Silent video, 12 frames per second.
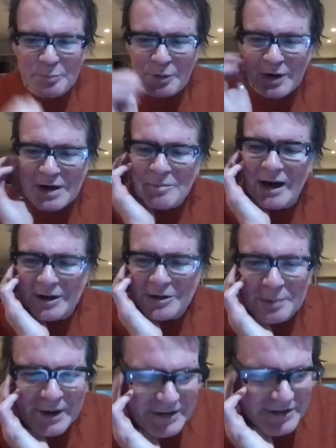pre-match
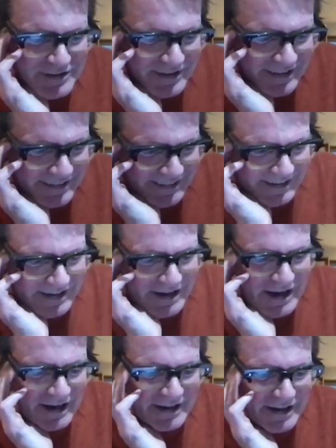piss,
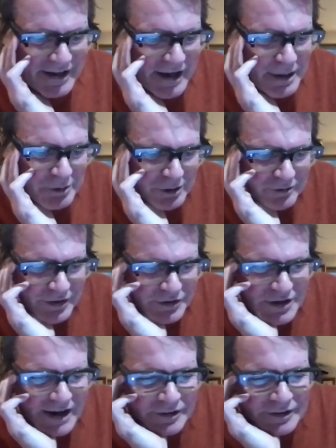and it came over the
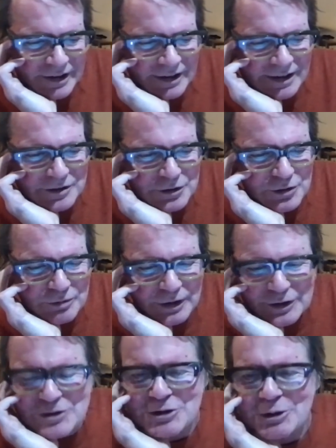tannoy, and I just
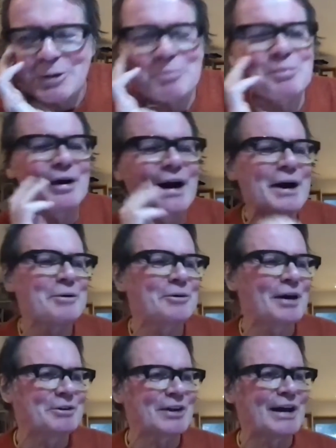felt so proud.
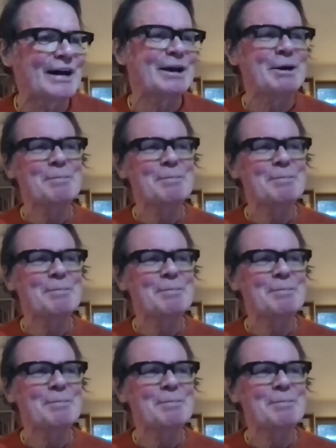I was like,